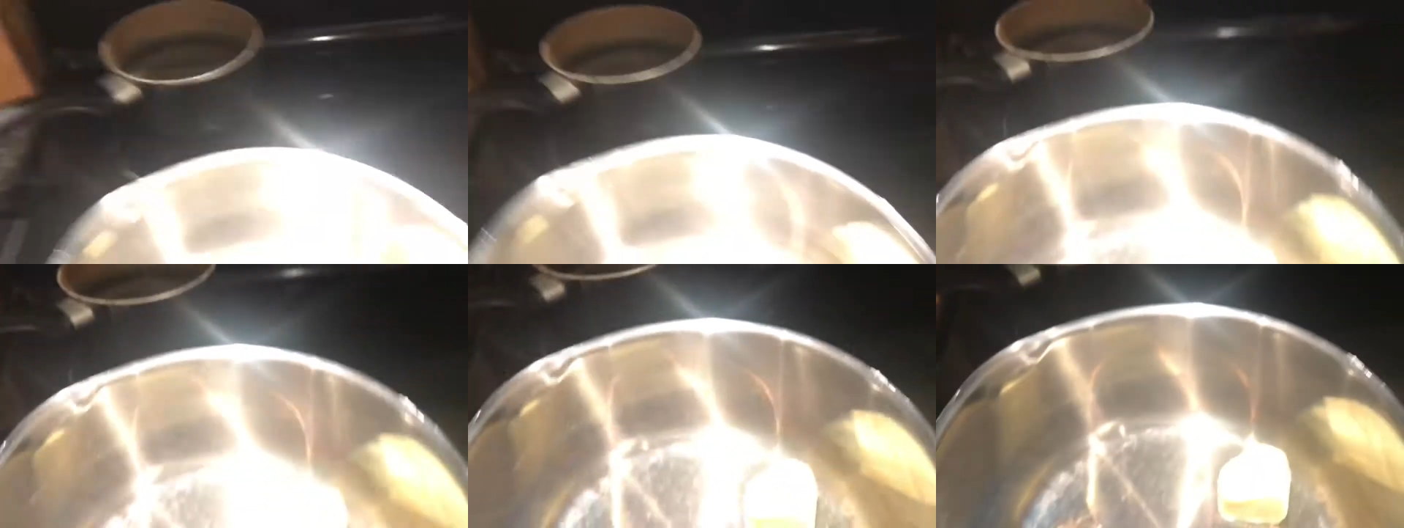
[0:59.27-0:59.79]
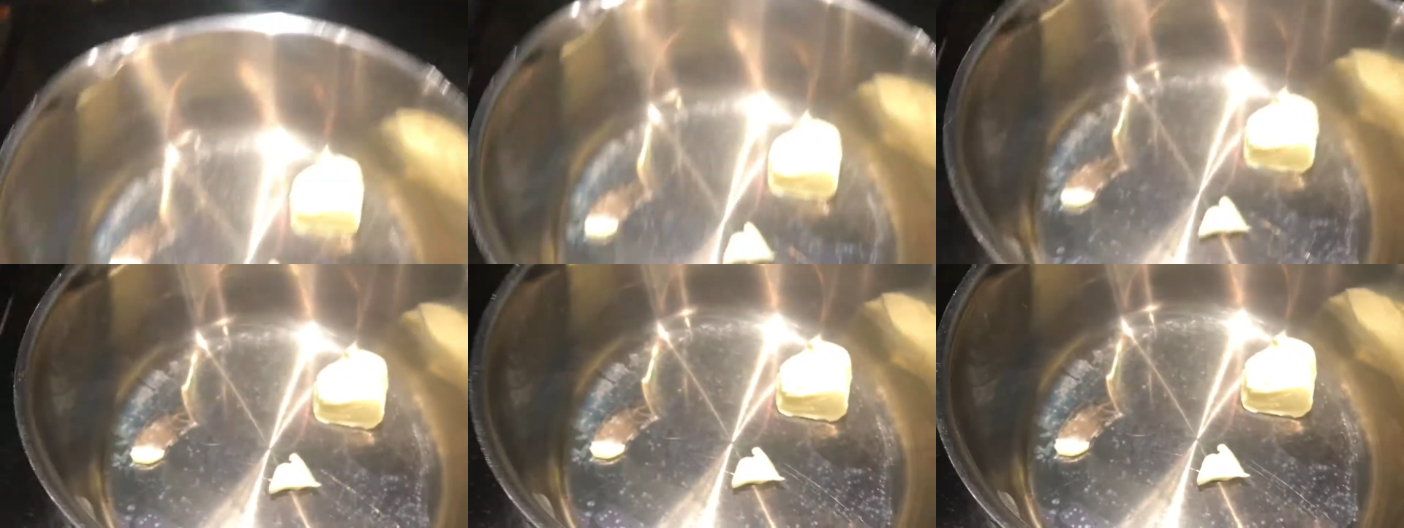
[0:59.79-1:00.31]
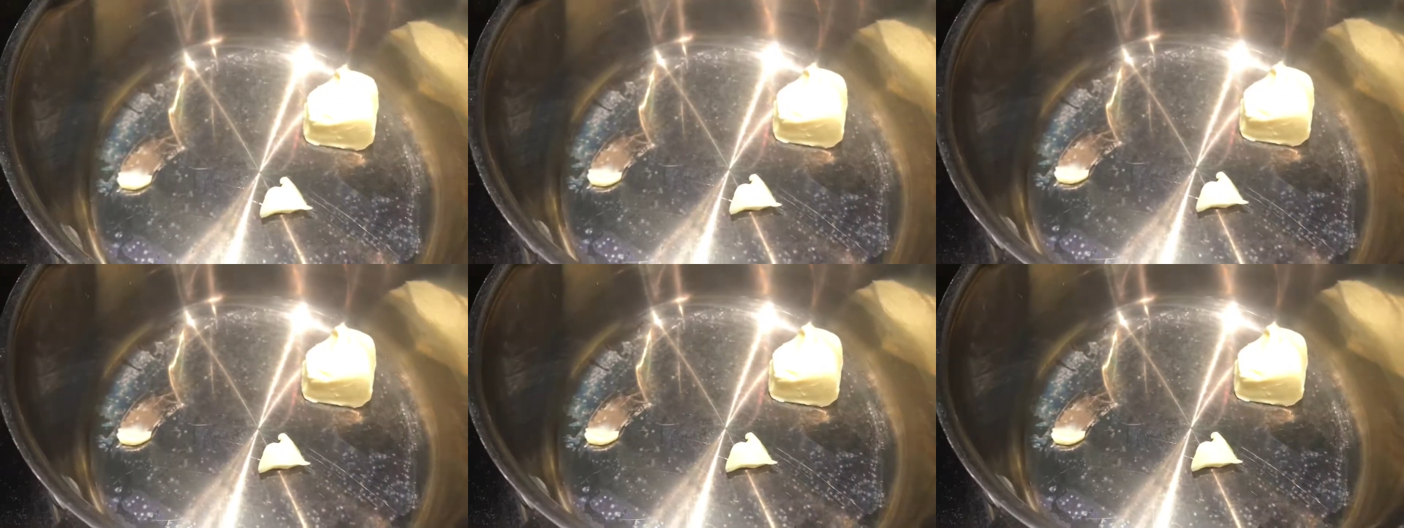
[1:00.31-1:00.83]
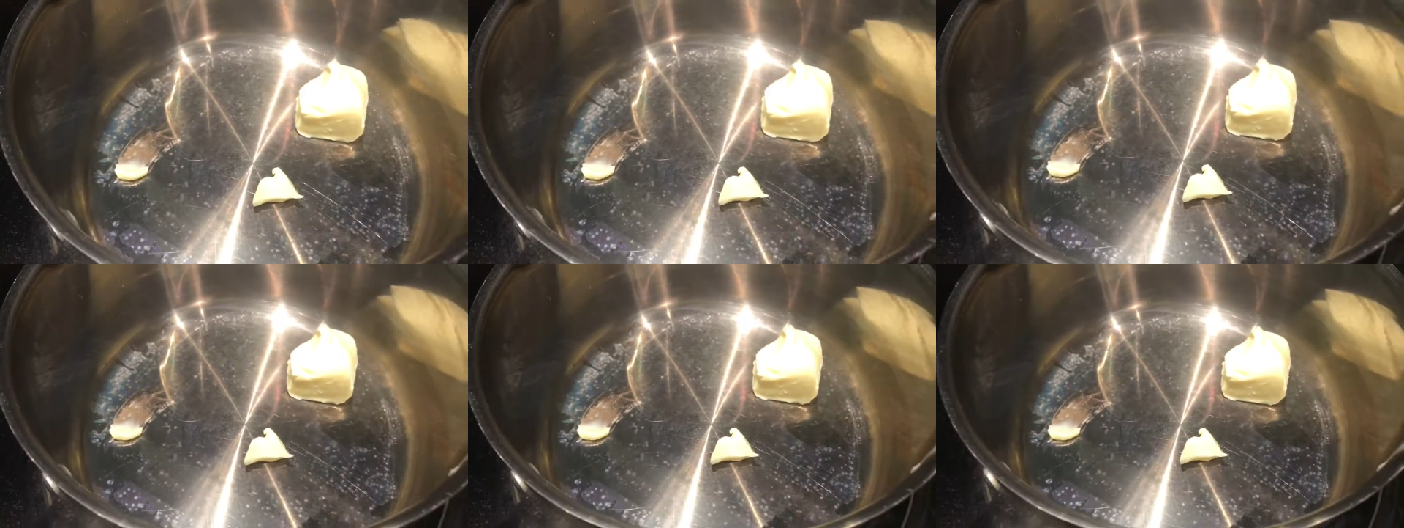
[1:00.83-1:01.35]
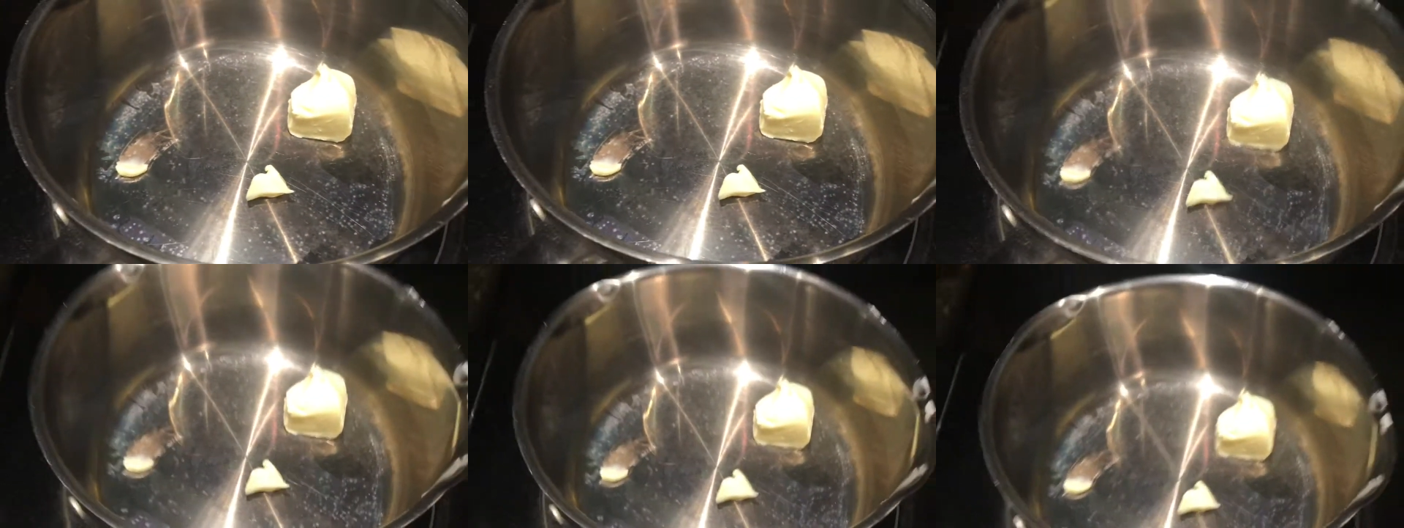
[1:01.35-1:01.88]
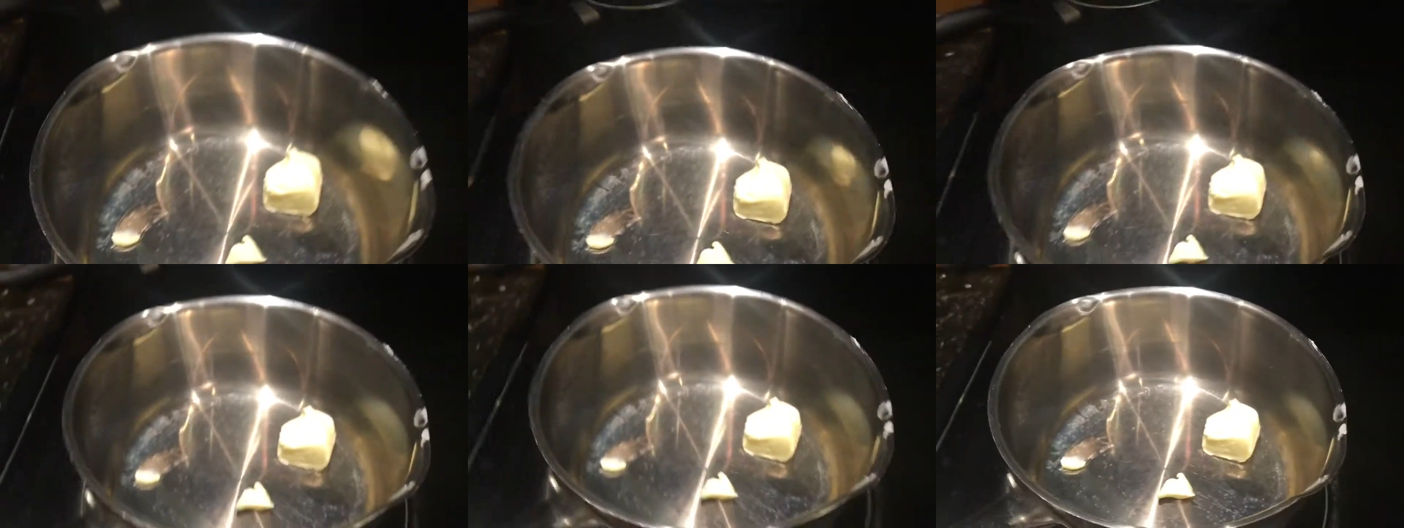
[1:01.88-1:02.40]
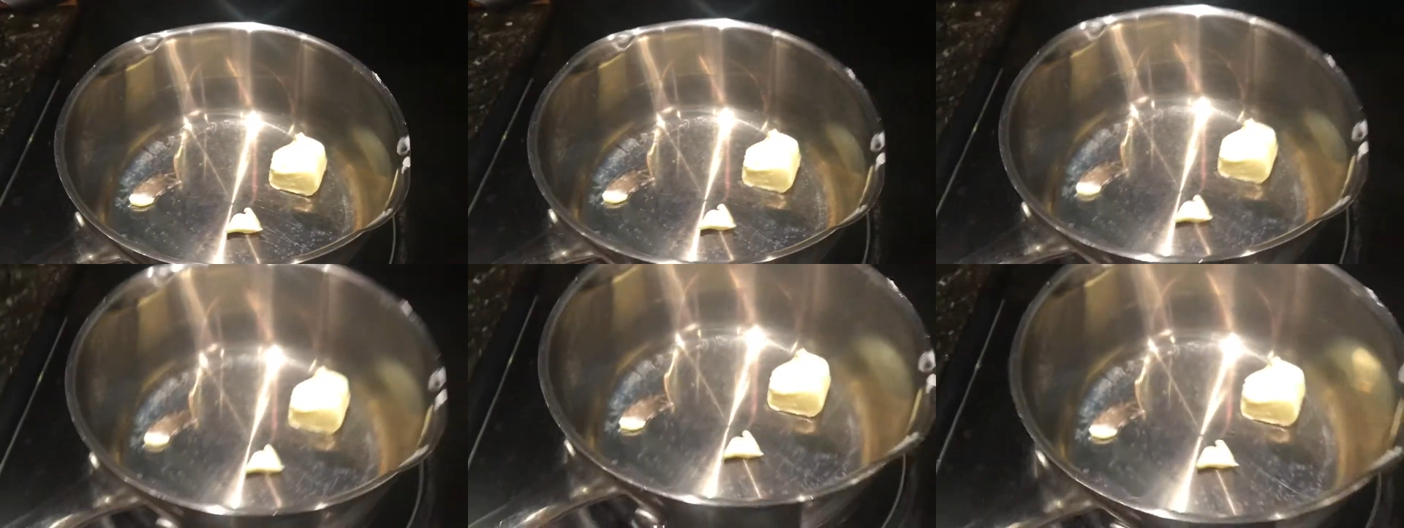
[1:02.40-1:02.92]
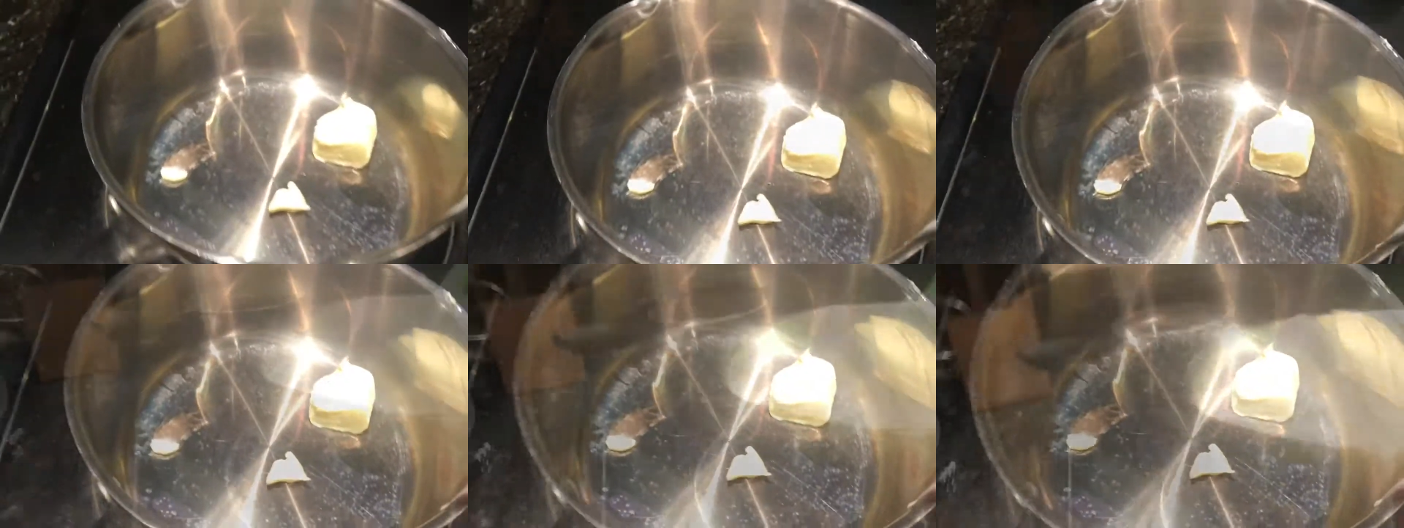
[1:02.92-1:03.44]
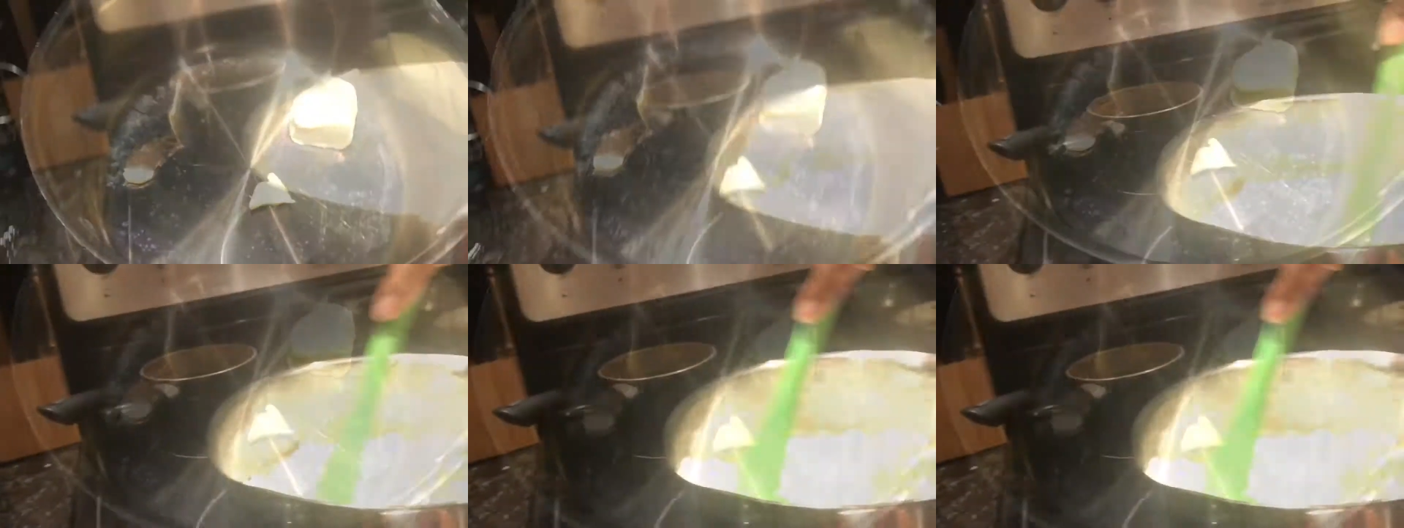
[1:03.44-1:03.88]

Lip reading: (no speaker visible)